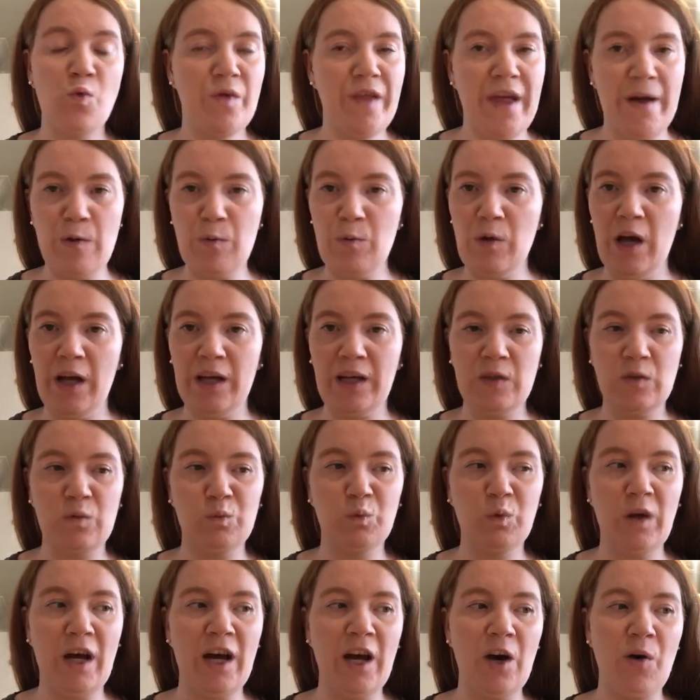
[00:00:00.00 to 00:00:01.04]
they will work as
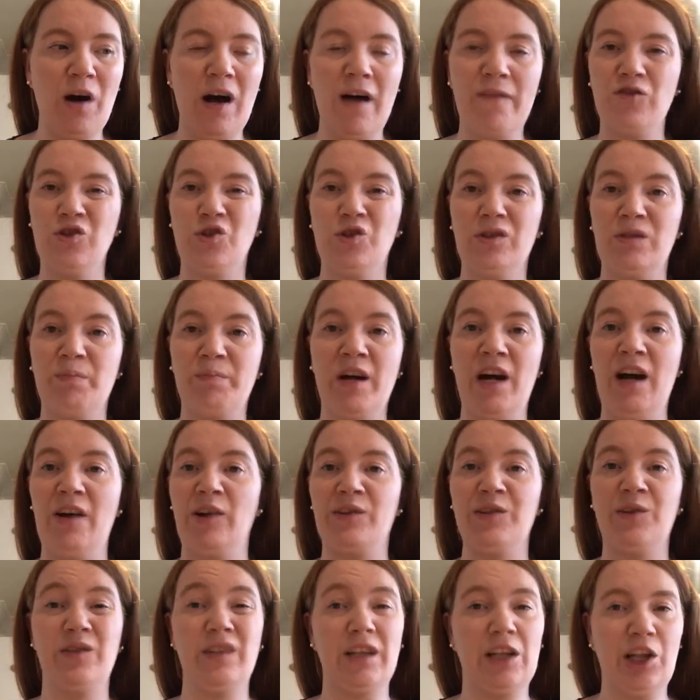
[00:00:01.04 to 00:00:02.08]
well. I've just used a biro
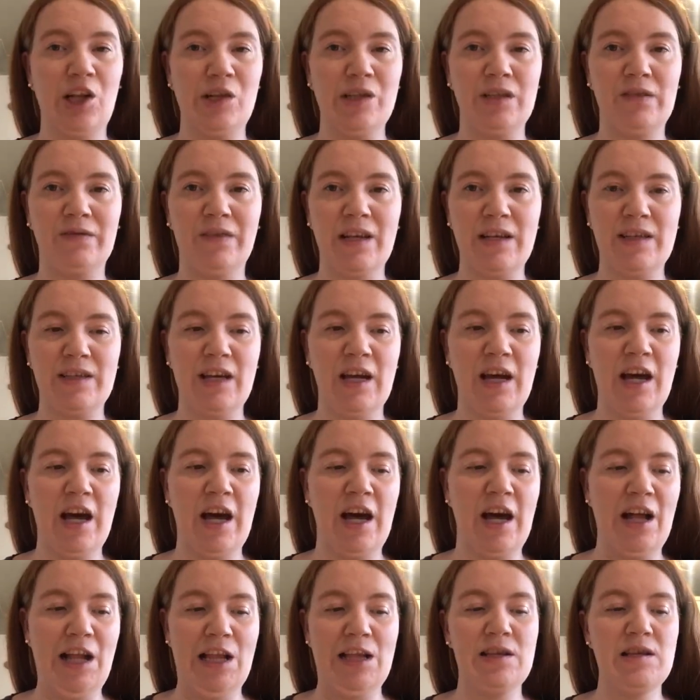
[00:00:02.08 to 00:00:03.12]
because it's the closest thing to
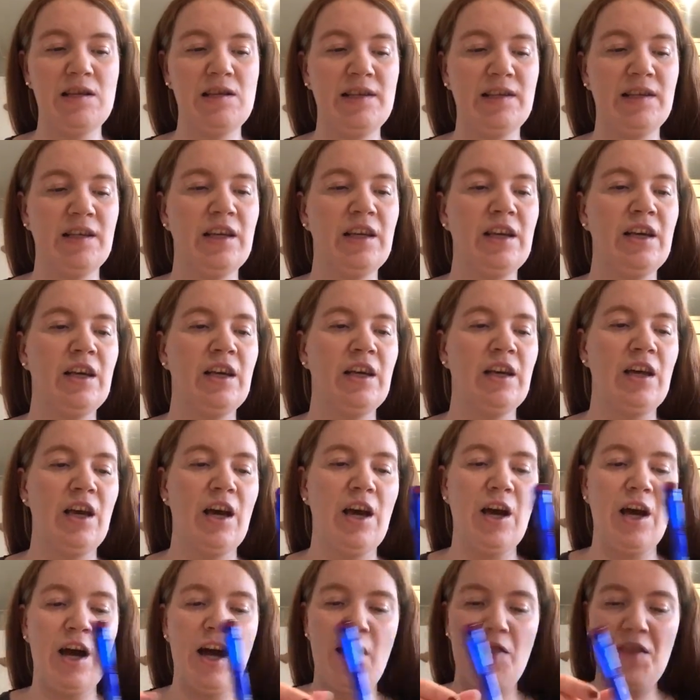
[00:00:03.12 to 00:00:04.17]
hand.
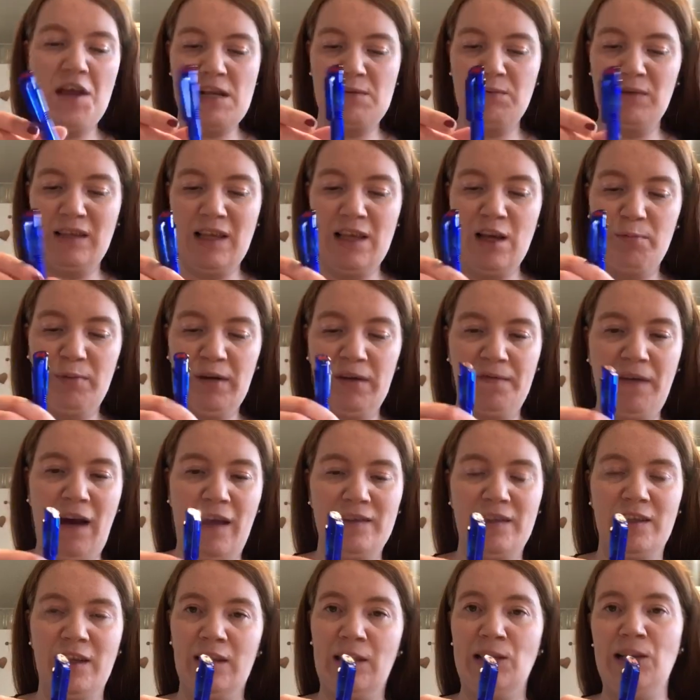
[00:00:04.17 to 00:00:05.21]
This one's a little bit
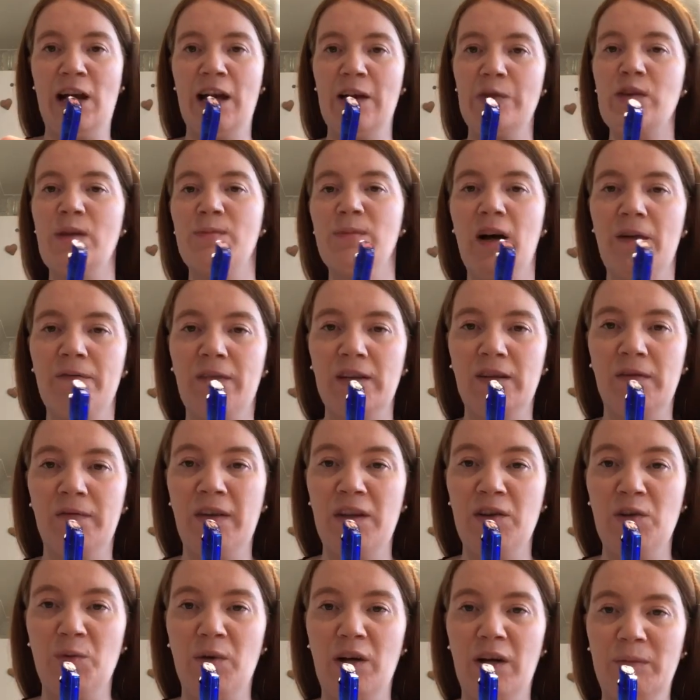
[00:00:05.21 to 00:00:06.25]
fatter than I'd like, so I might find a
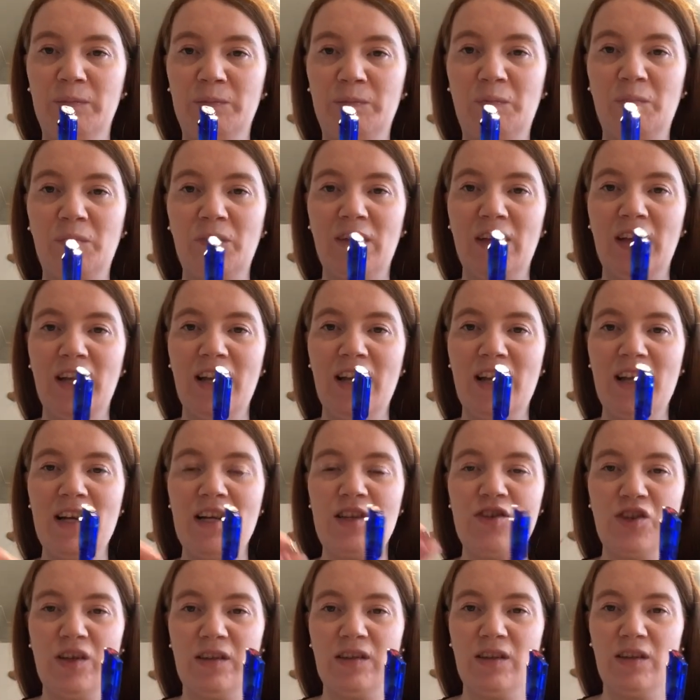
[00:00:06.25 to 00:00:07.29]
thinner one
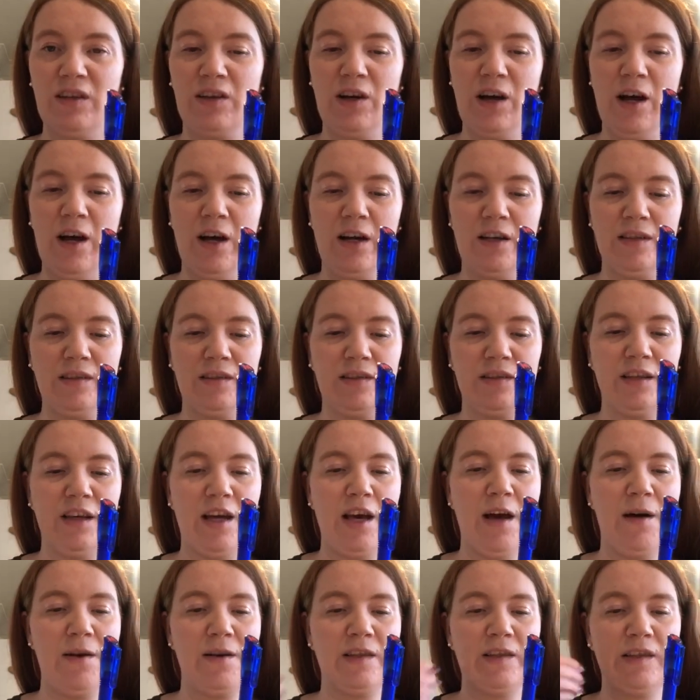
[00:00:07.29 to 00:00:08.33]
just to cast
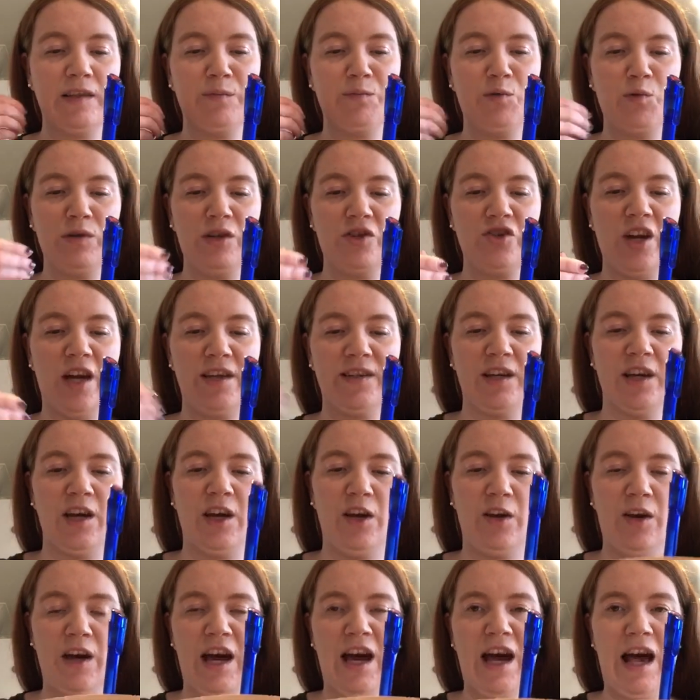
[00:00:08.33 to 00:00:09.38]
a smaller
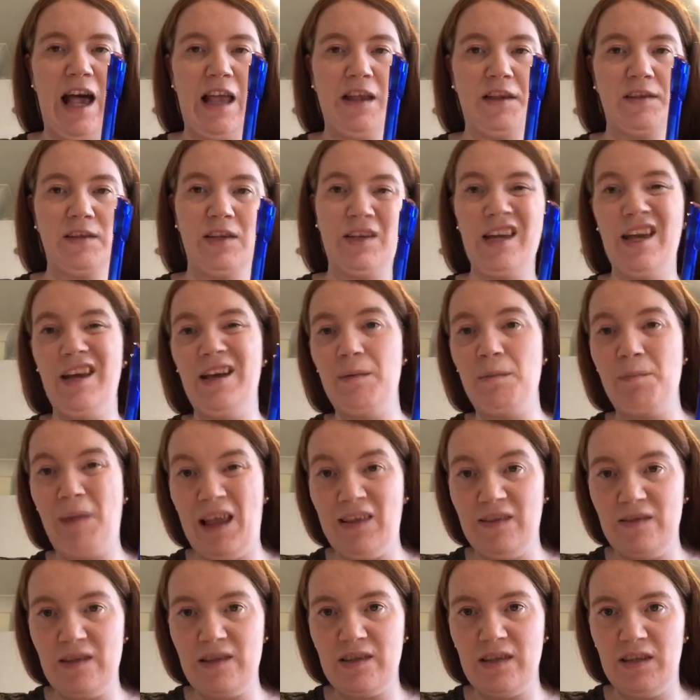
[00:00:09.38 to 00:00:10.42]
shadow and so that it
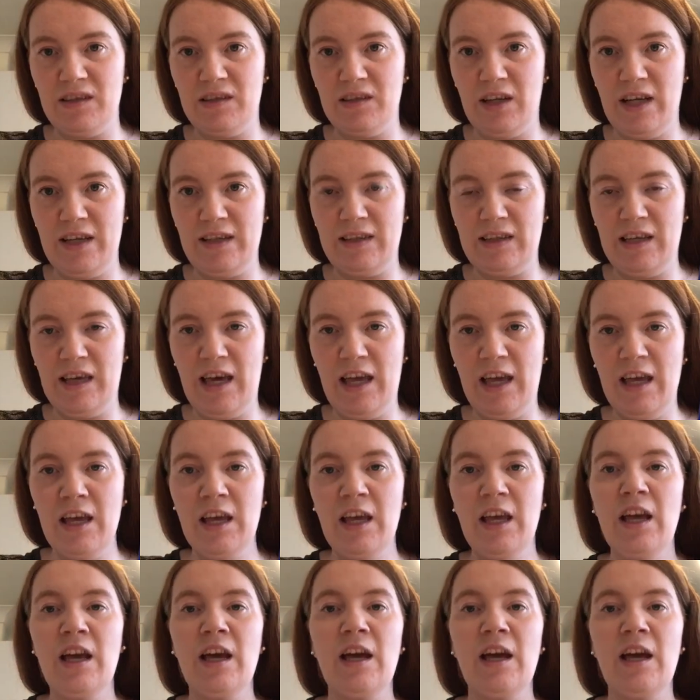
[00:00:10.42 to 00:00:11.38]
balances nicely.